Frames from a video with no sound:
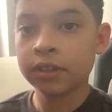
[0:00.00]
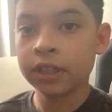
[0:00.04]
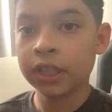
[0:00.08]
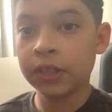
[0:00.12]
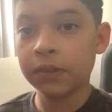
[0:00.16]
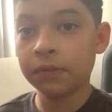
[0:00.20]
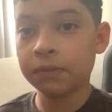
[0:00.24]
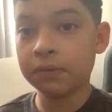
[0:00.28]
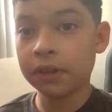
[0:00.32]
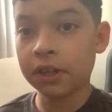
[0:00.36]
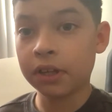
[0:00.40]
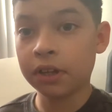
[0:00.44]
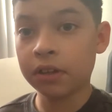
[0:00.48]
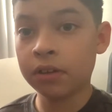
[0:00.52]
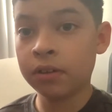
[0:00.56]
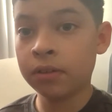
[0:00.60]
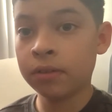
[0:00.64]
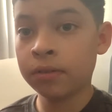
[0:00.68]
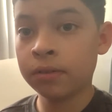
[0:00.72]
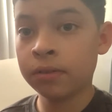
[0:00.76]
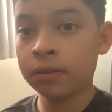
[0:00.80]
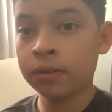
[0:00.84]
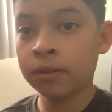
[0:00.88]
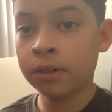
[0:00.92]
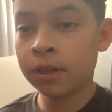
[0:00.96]
He fell.
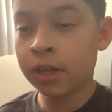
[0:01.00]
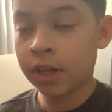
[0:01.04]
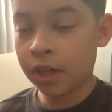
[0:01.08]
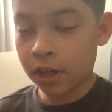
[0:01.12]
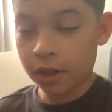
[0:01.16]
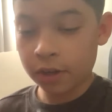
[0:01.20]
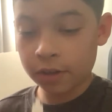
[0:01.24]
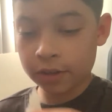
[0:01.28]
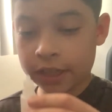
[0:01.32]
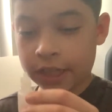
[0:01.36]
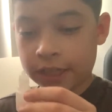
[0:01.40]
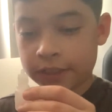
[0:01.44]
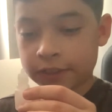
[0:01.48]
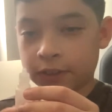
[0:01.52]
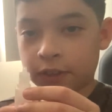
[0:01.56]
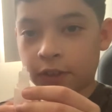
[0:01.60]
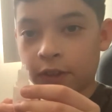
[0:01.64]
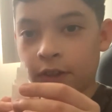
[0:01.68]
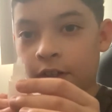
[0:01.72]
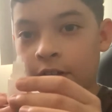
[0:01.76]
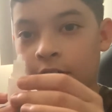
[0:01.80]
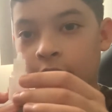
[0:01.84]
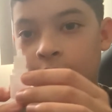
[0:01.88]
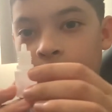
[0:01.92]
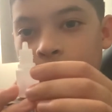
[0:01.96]
Okay,
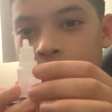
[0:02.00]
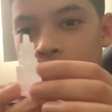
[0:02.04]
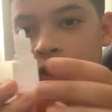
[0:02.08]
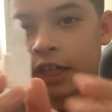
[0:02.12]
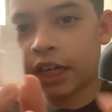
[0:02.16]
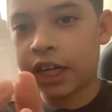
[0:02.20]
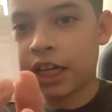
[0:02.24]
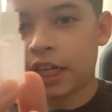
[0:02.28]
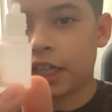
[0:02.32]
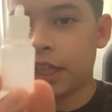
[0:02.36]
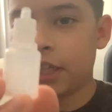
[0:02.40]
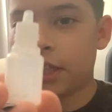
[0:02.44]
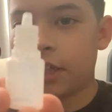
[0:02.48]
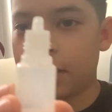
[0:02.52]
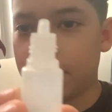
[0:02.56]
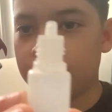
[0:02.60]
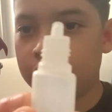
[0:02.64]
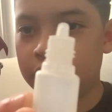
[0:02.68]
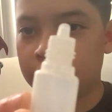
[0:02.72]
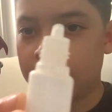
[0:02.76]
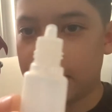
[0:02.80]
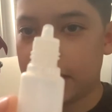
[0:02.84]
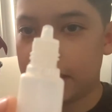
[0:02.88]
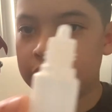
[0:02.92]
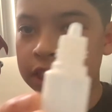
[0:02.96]
so we got
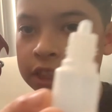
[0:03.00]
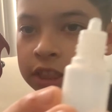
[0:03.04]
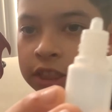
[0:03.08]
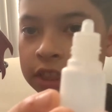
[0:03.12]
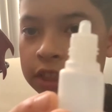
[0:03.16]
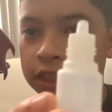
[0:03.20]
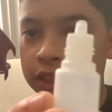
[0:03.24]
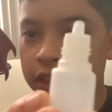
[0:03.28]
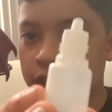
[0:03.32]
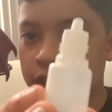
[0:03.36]
this.